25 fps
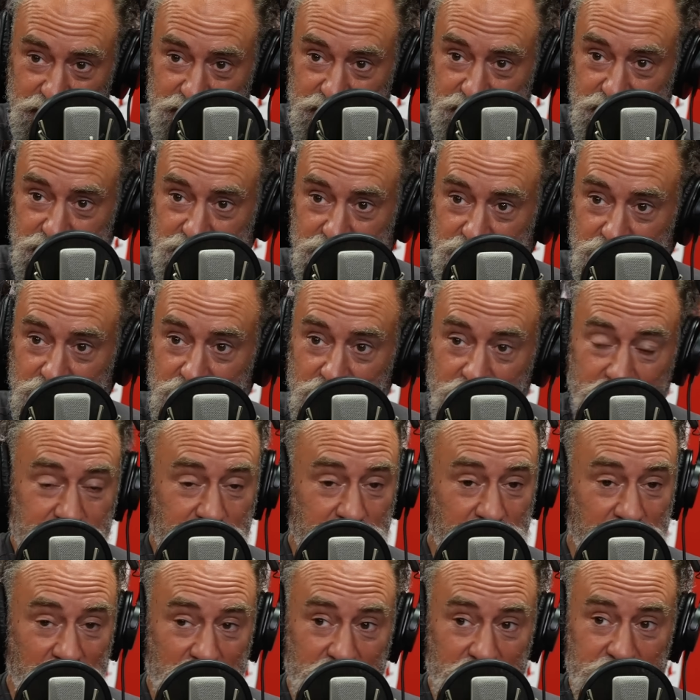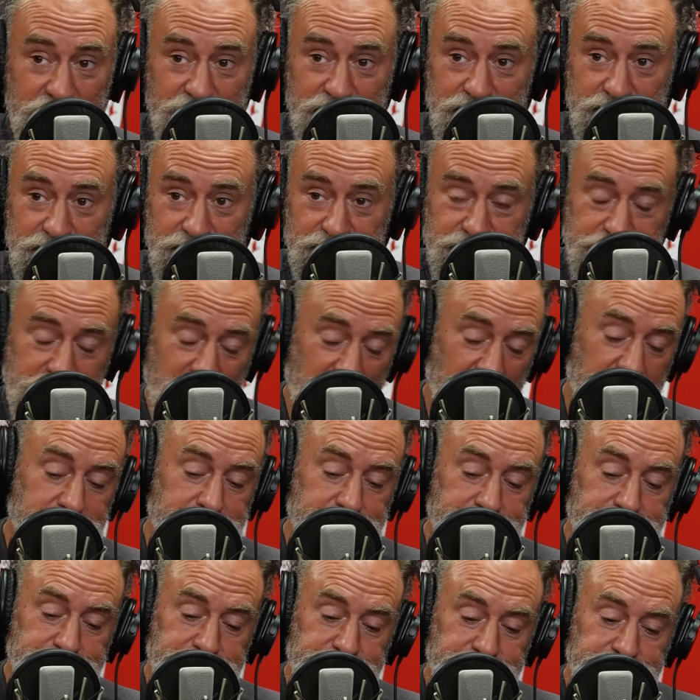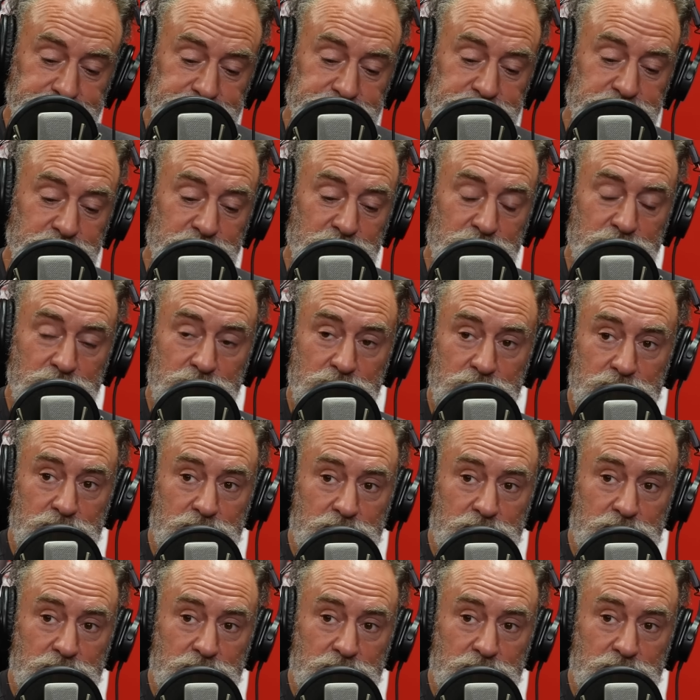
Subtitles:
exactly. And I think all of those things